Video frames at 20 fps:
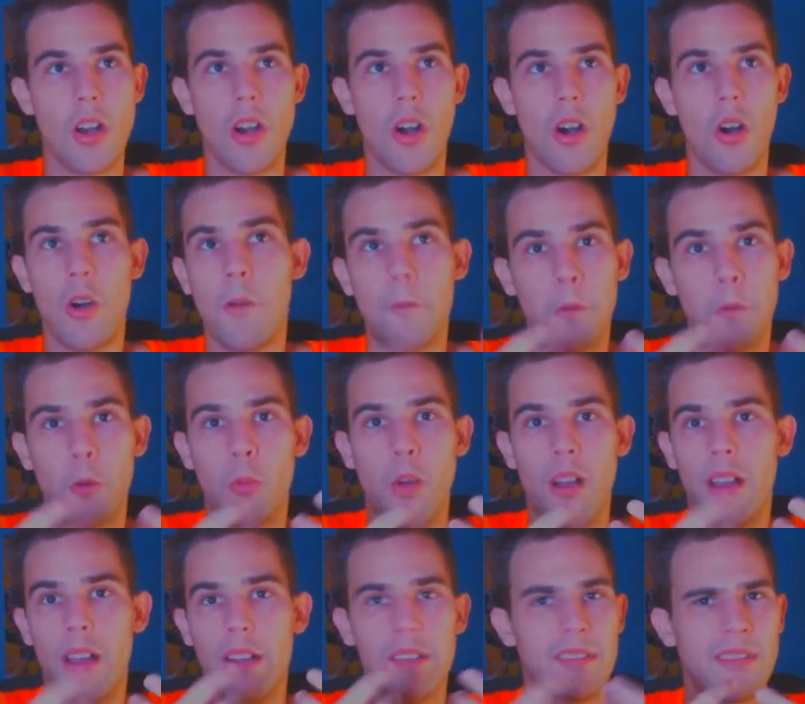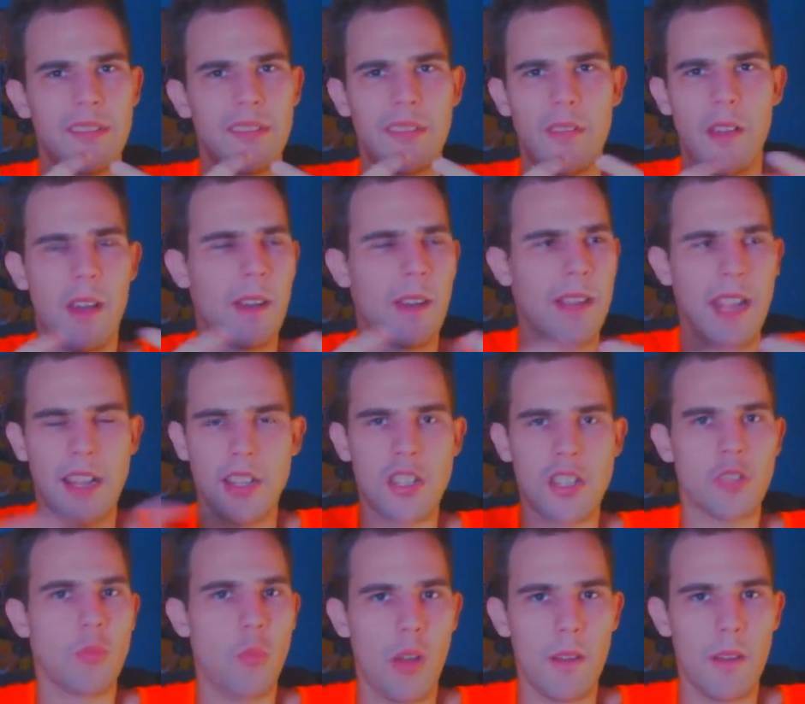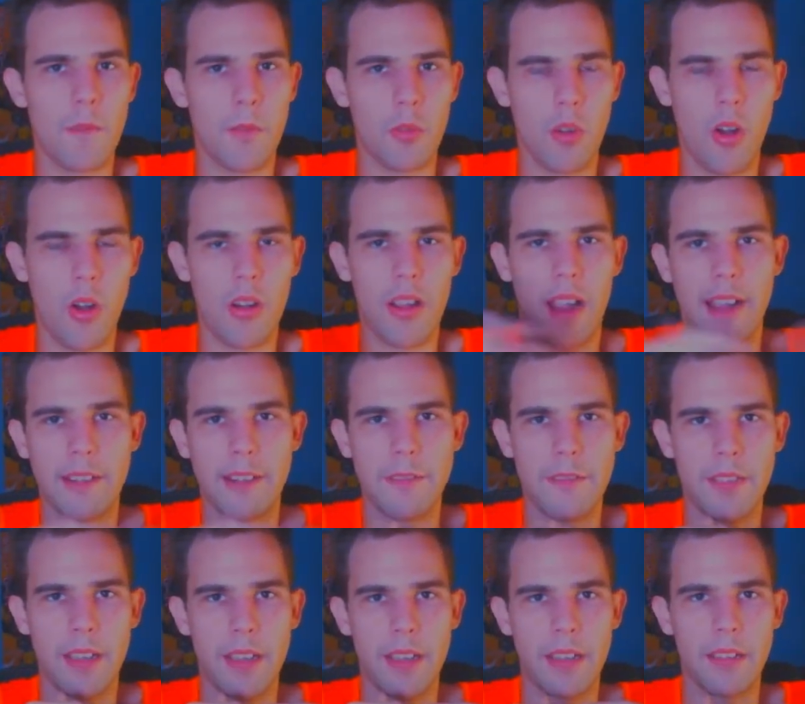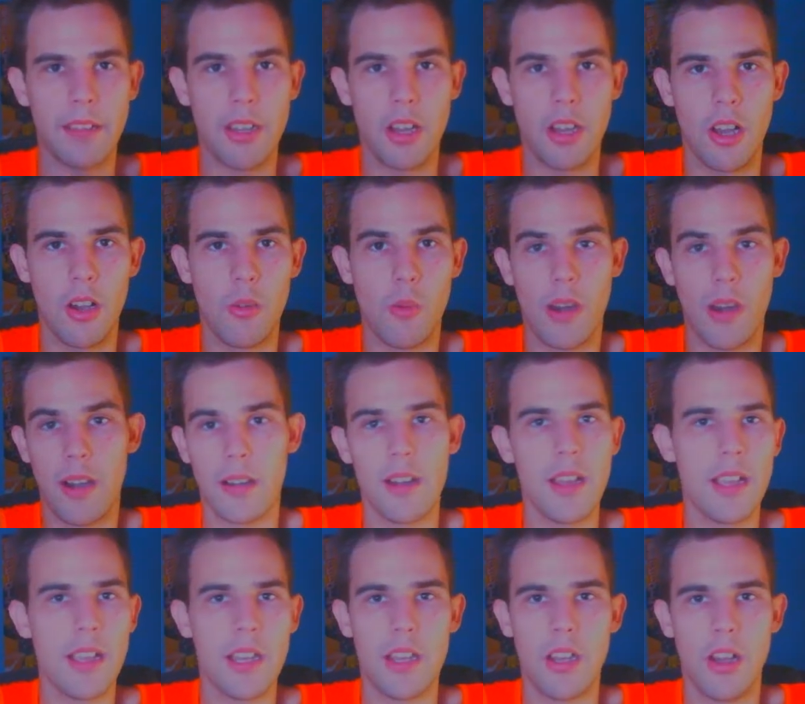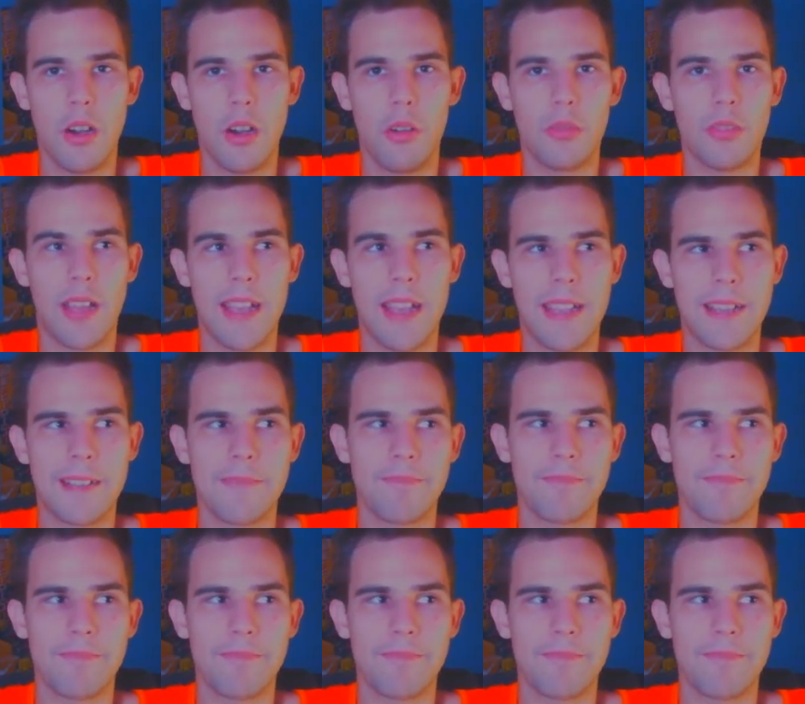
all for one against one for all kind of thing, you know, where, you know, like